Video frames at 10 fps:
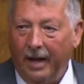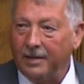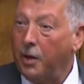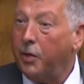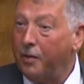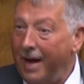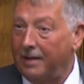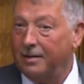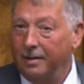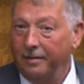is a
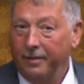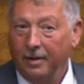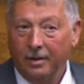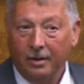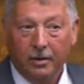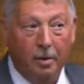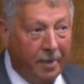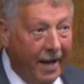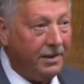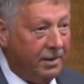threat to
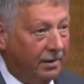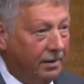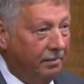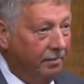Brexit.